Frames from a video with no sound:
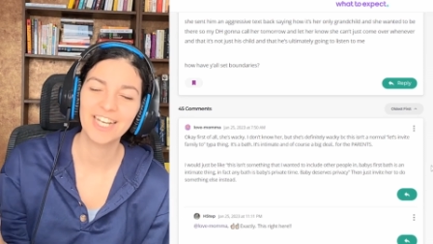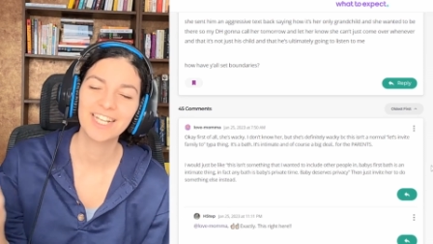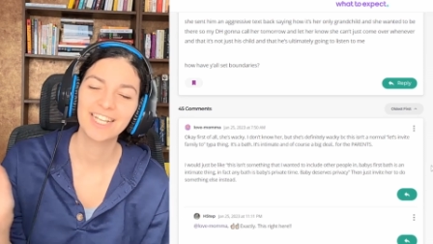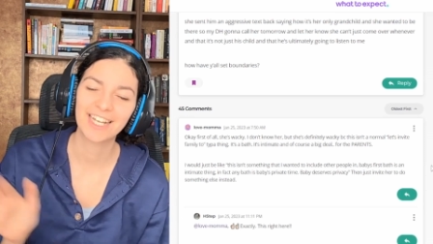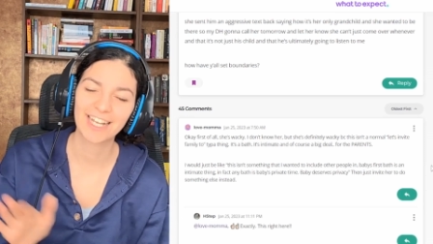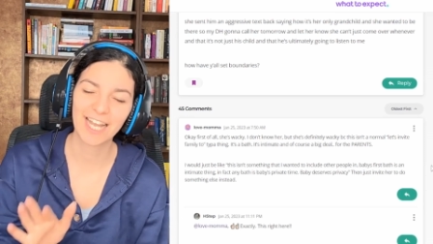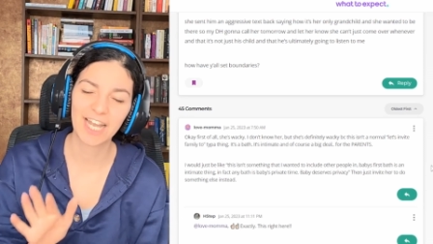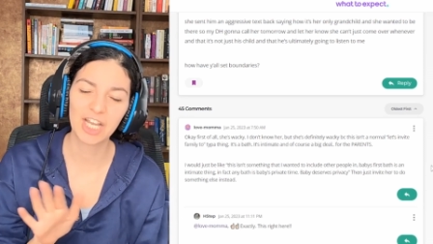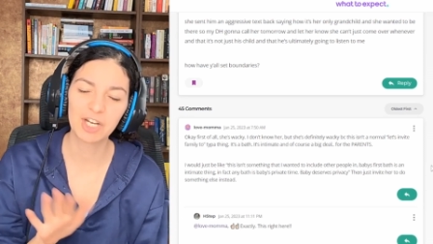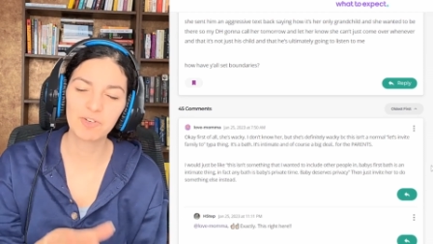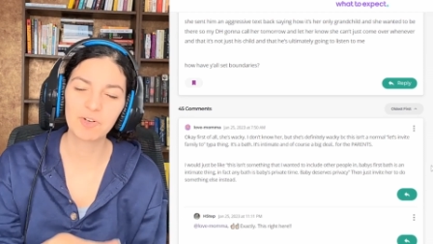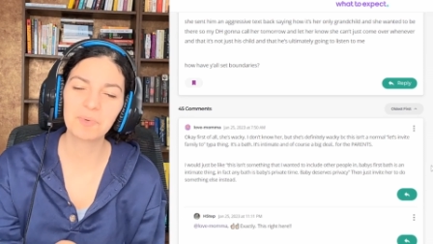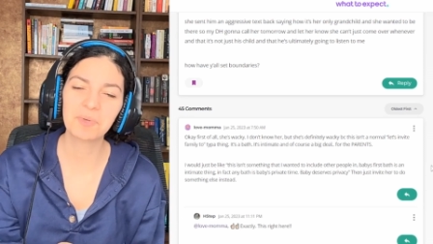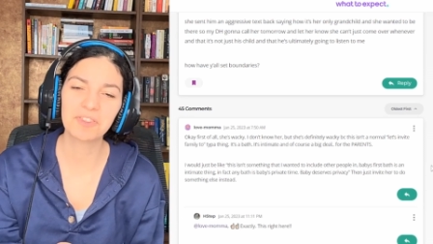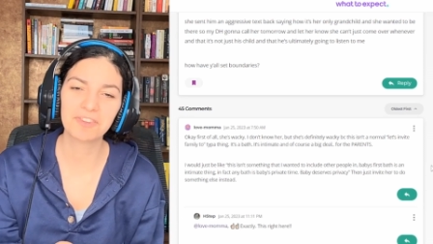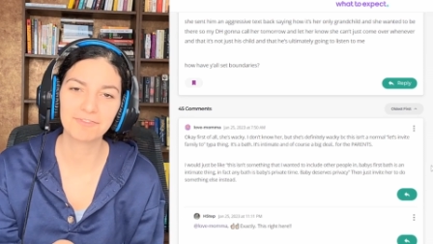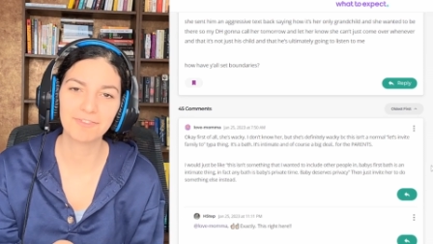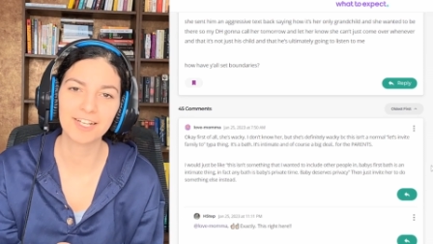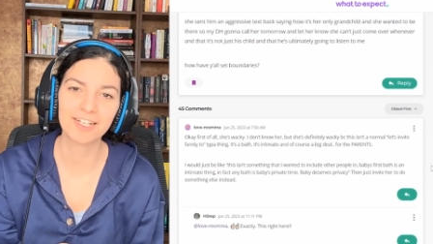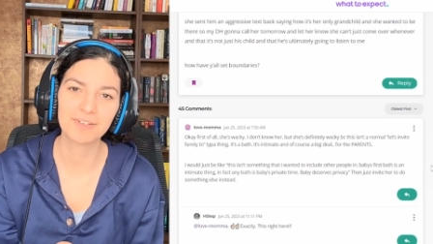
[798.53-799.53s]
Like, I agree with
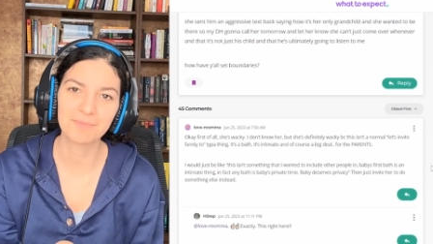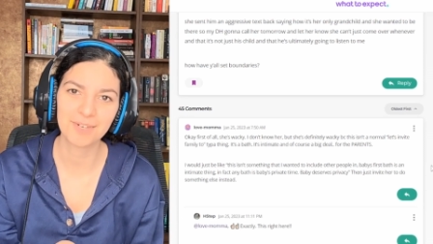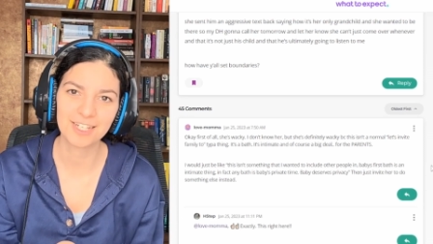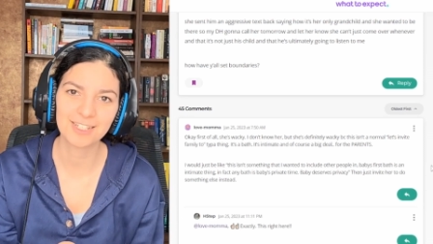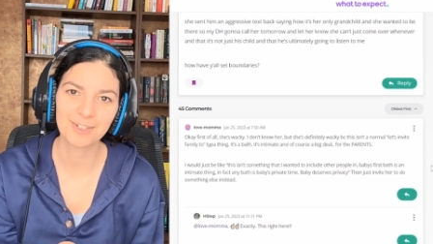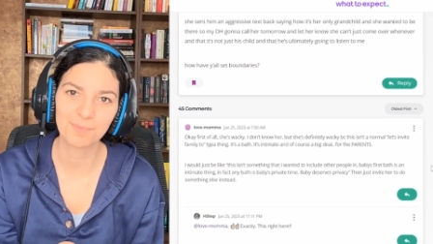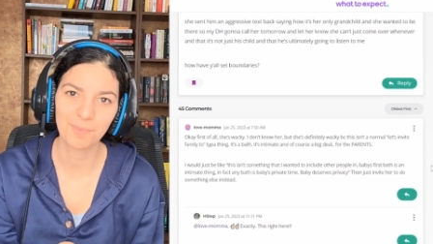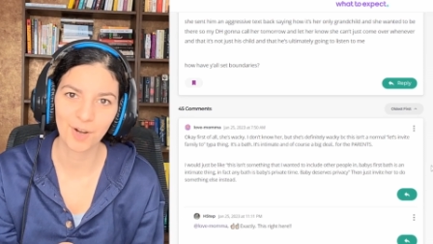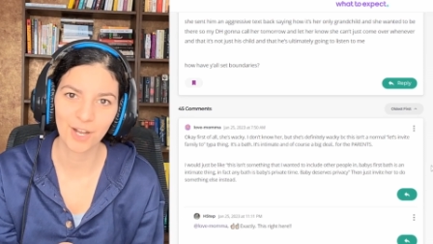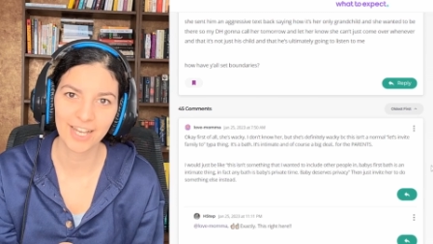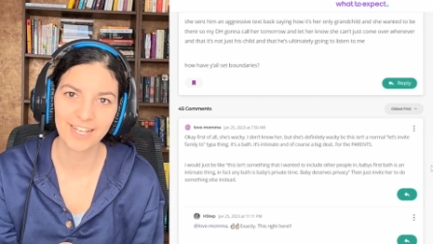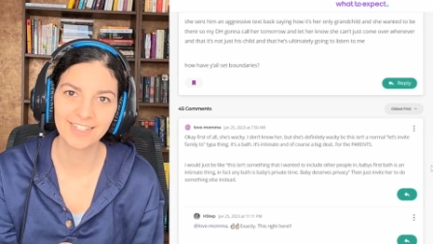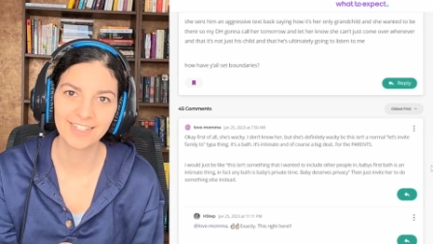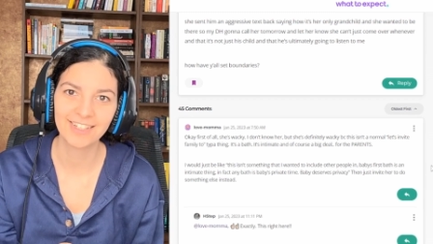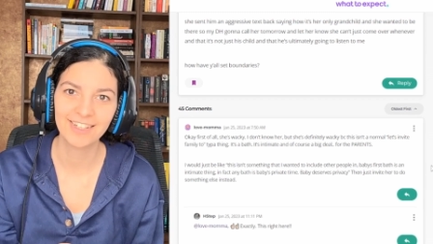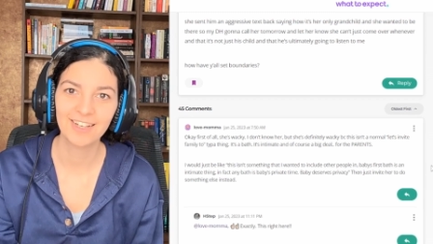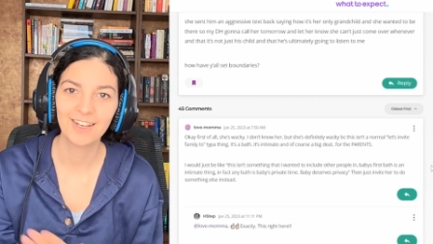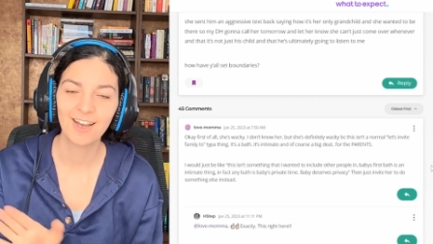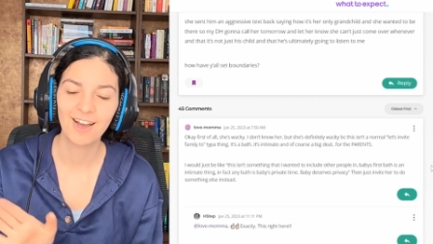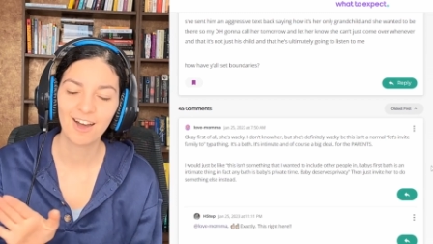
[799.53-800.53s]
the fundamental point
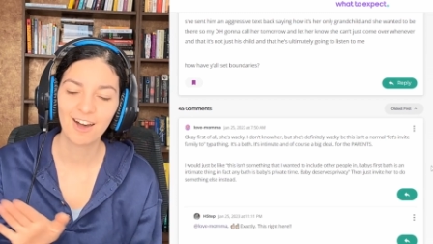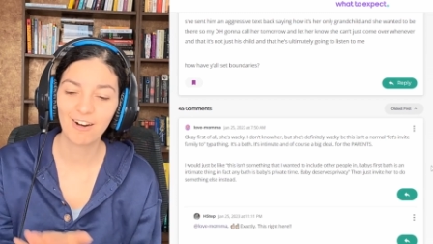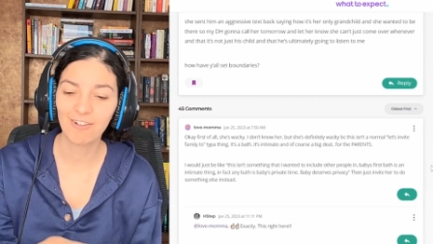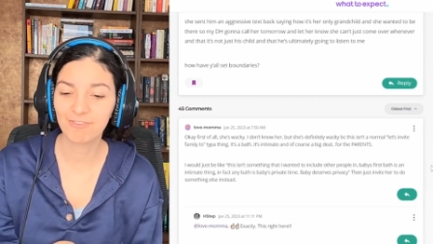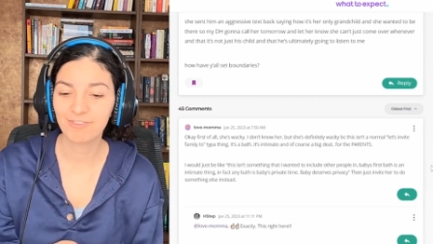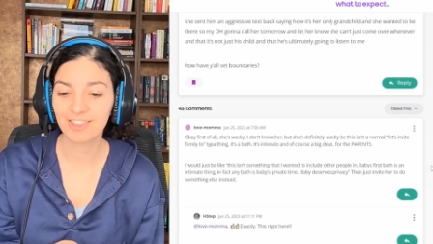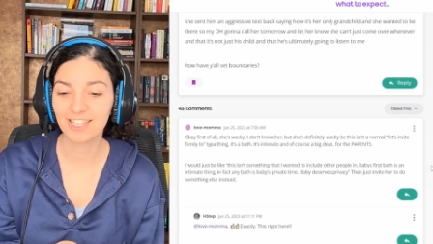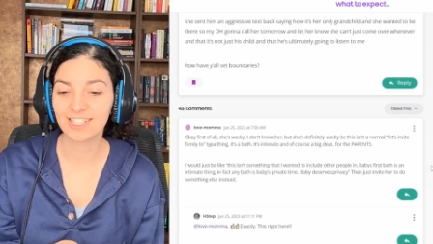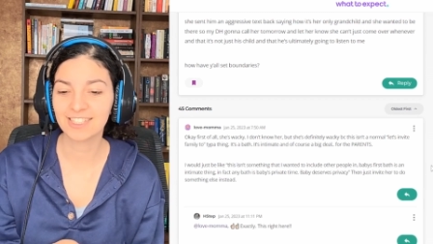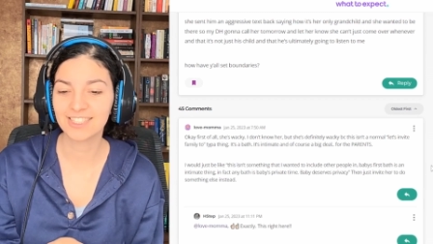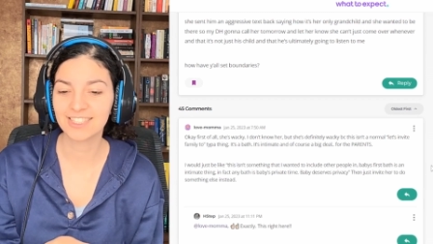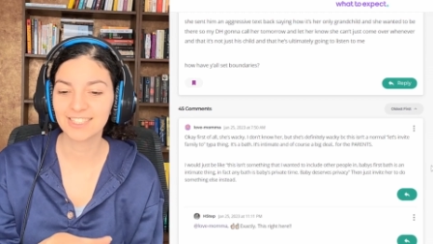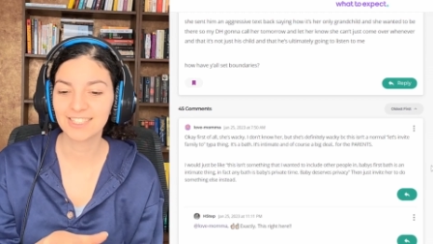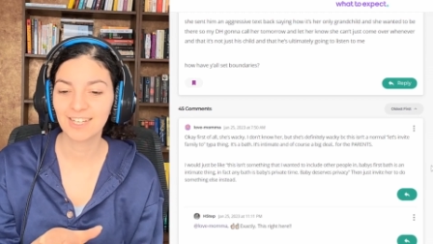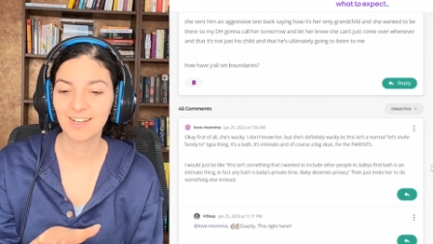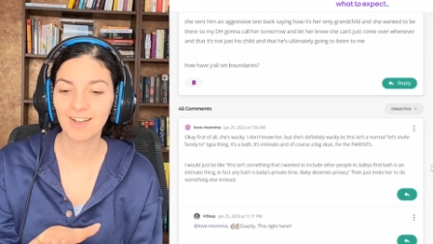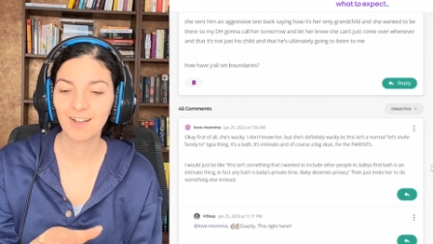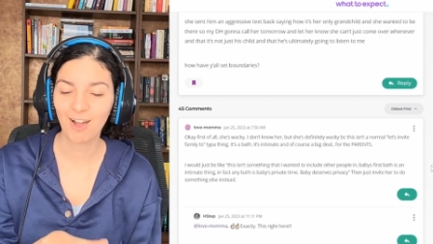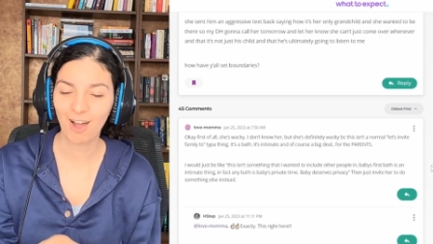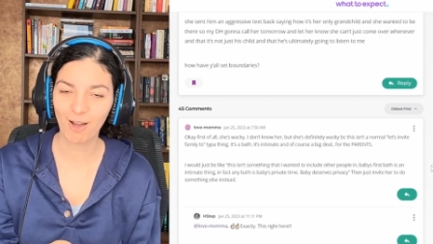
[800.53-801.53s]
of this
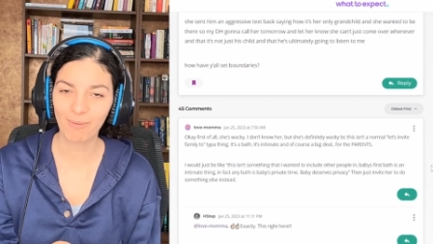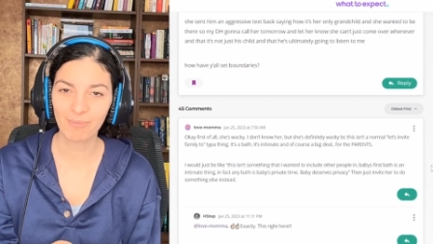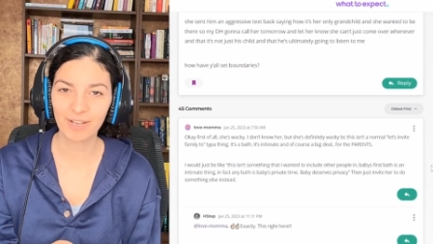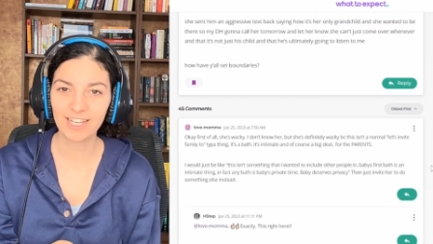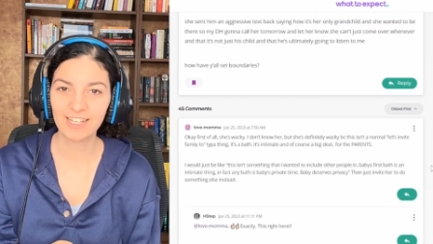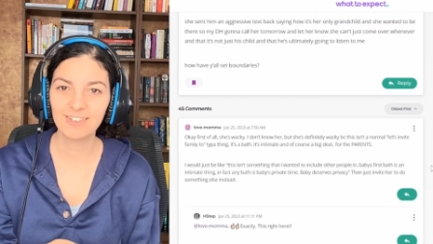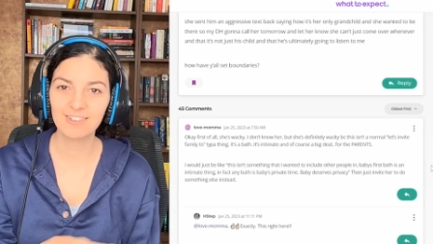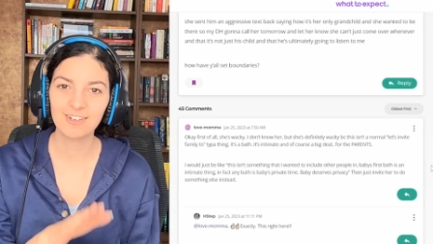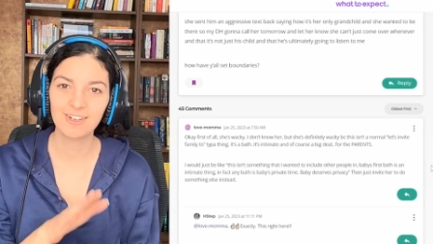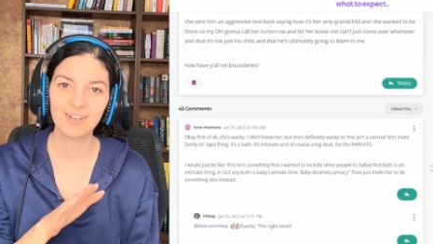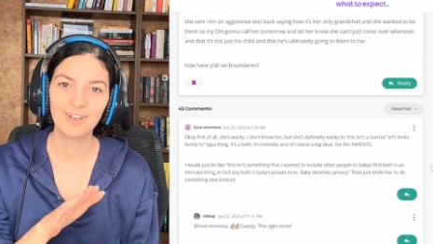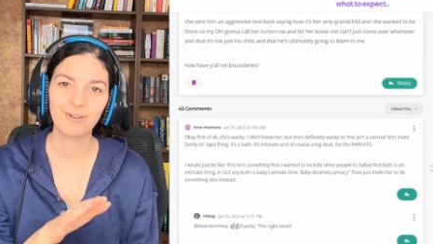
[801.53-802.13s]
comment,